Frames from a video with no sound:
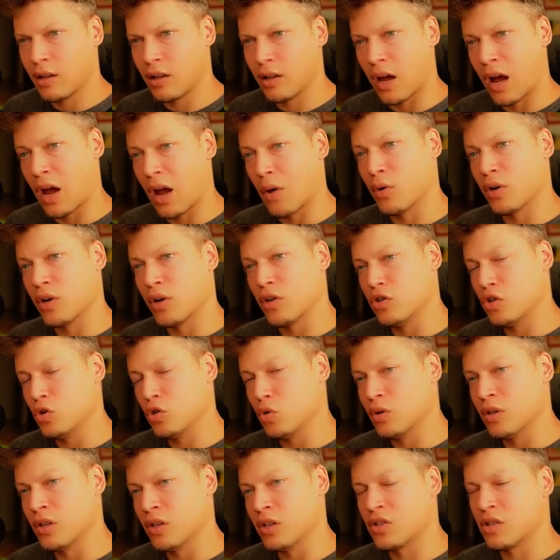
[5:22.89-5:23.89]
I want to do
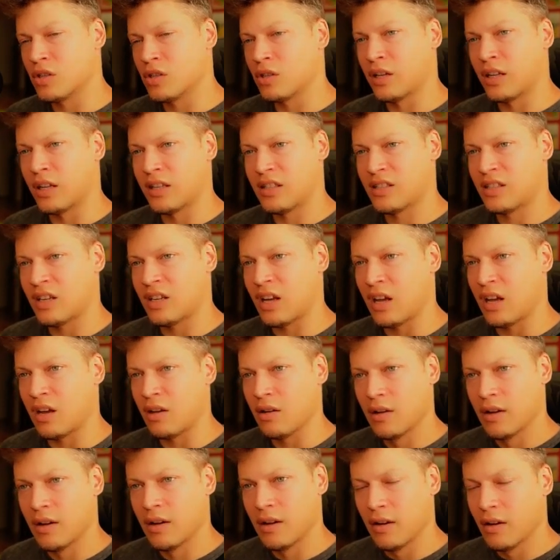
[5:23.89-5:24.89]
this, let's say,
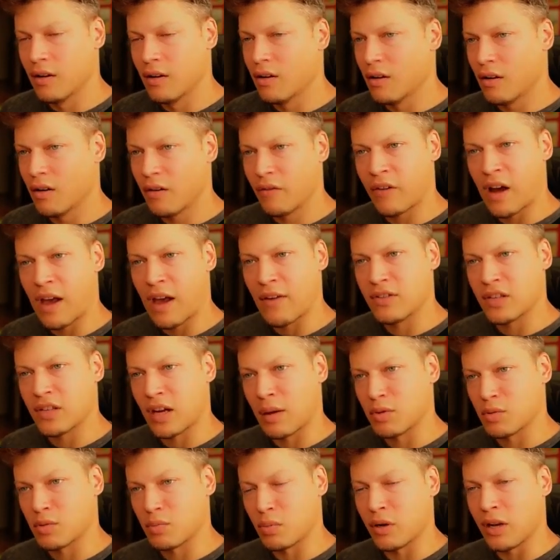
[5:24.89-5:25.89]
5
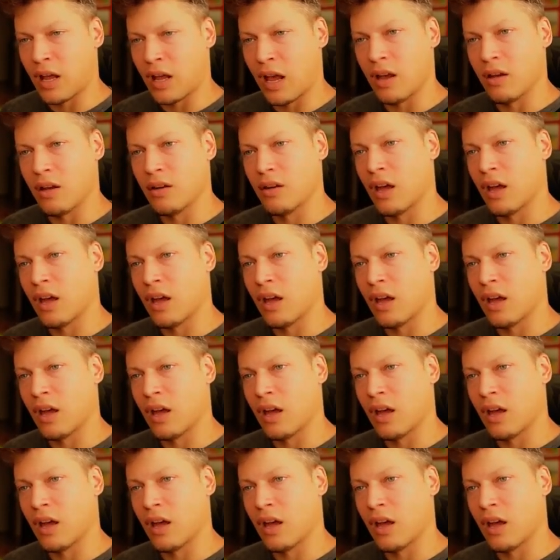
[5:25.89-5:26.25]
times per day.